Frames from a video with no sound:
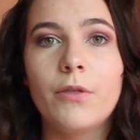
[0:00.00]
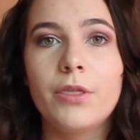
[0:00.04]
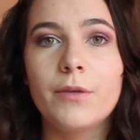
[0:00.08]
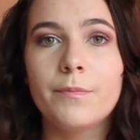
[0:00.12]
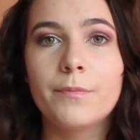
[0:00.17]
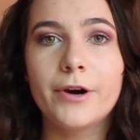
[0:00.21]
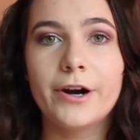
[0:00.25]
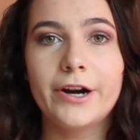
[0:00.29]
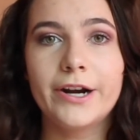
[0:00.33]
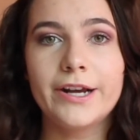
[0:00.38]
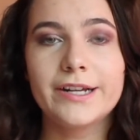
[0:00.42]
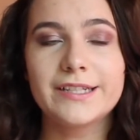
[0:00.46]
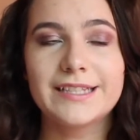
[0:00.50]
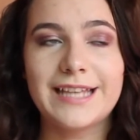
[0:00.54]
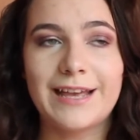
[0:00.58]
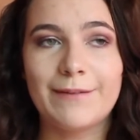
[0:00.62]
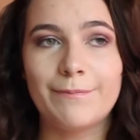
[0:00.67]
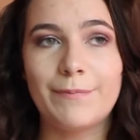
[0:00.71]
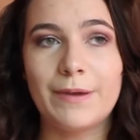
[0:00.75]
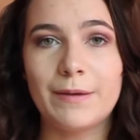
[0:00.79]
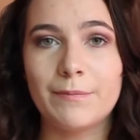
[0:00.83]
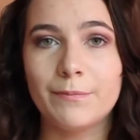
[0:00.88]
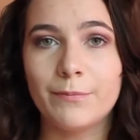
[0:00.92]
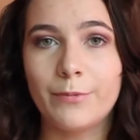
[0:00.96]
the products
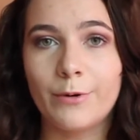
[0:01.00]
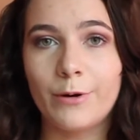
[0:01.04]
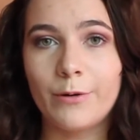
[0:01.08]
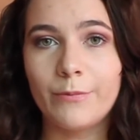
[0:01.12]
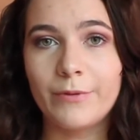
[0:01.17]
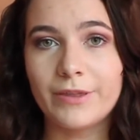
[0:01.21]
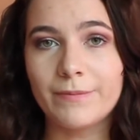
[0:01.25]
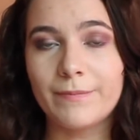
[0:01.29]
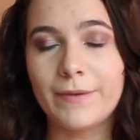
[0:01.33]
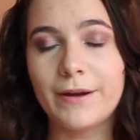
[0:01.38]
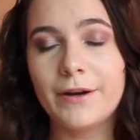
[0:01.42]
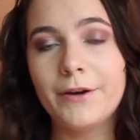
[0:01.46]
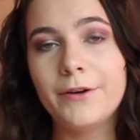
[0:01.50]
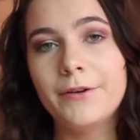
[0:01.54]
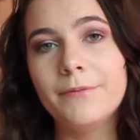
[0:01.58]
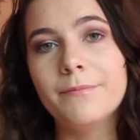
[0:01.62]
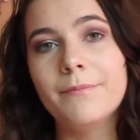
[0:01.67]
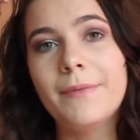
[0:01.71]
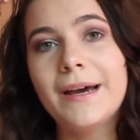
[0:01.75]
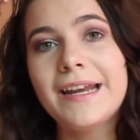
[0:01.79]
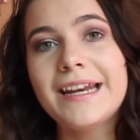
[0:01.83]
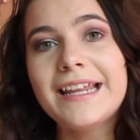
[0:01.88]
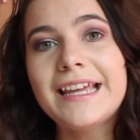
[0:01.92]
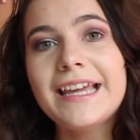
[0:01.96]
have been bought with my own
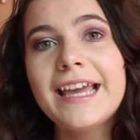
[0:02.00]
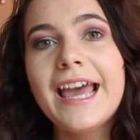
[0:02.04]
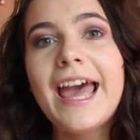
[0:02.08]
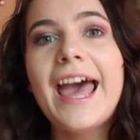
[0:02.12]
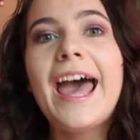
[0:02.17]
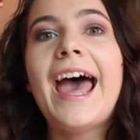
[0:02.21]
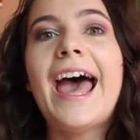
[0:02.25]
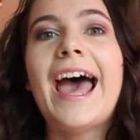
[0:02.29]
money,